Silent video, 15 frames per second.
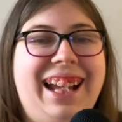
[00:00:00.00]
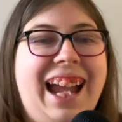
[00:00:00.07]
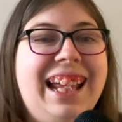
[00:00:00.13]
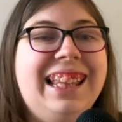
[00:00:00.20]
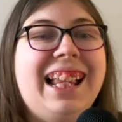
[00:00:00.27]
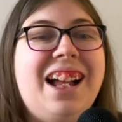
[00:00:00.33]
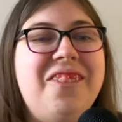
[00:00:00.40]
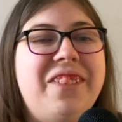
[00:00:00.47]
I
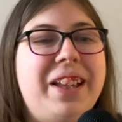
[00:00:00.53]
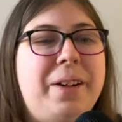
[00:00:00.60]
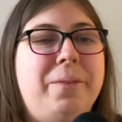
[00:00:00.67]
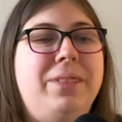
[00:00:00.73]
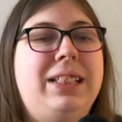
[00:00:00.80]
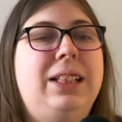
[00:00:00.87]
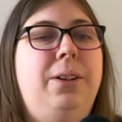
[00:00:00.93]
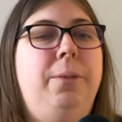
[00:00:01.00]
love
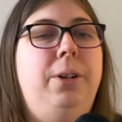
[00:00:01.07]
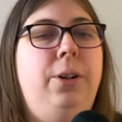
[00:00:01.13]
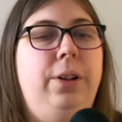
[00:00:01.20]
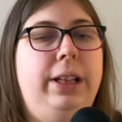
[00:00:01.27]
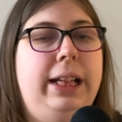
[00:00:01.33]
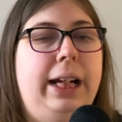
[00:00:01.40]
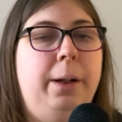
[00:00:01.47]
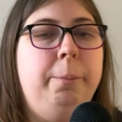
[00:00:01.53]
them, so I'm
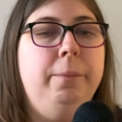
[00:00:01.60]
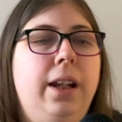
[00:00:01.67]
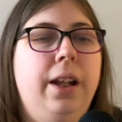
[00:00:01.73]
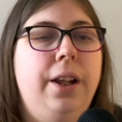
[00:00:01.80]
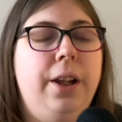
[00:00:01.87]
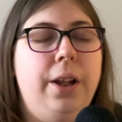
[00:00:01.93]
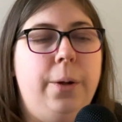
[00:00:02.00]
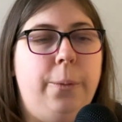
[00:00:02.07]
going there.
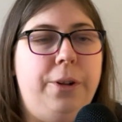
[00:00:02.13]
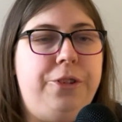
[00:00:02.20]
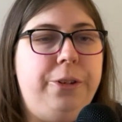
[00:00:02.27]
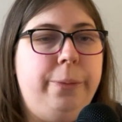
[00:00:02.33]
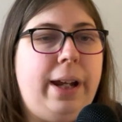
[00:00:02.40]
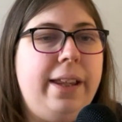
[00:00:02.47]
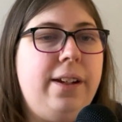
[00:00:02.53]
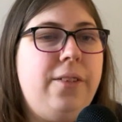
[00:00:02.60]
Would
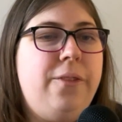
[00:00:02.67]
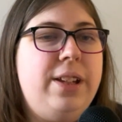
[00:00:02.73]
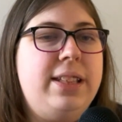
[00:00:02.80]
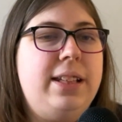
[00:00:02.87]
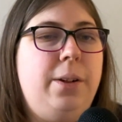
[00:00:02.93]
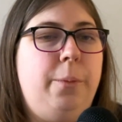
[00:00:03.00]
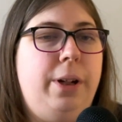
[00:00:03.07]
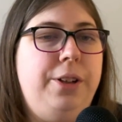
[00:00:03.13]
you rather
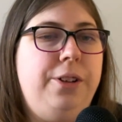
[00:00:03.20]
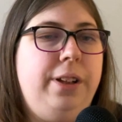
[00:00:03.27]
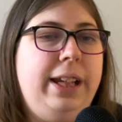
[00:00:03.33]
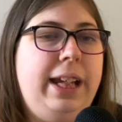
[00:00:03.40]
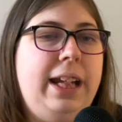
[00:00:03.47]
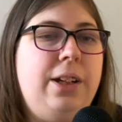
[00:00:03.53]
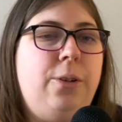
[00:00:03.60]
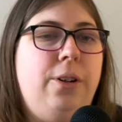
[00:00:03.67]
visit
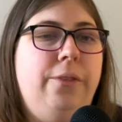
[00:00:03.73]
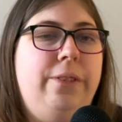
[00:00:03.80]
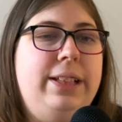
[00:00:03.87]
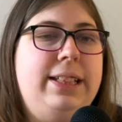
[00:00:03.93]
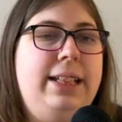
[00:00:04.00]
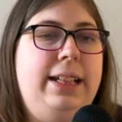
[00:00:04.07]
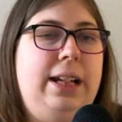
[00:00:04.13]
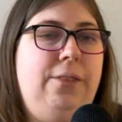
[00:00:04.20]
Wonderland or
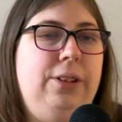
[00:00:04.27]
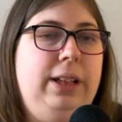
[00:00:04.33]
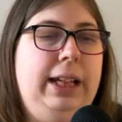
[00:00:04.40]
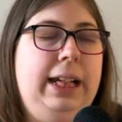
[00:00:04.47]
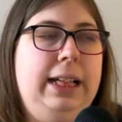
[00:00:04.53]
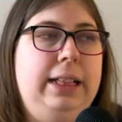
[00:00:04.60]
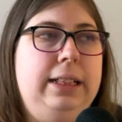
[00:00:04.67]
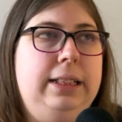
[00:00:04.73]
visit
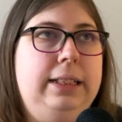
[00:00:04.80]
Neverland?